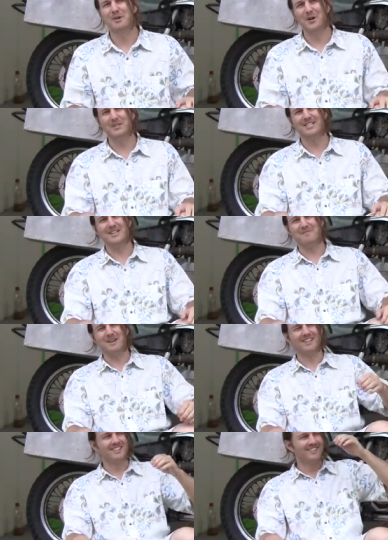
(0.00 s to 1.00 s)
pro tip.
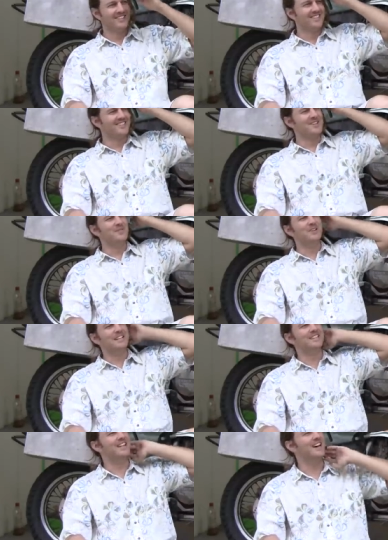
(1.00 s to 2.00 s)
Don't
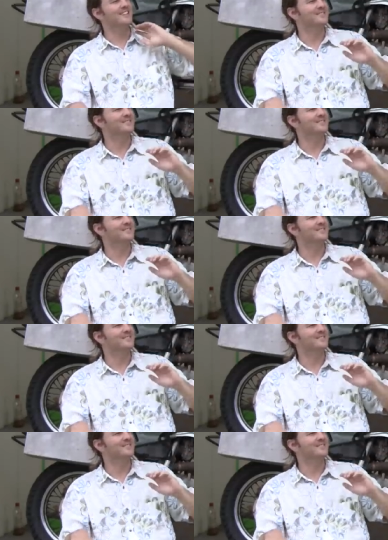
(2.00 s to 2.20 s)
forget that.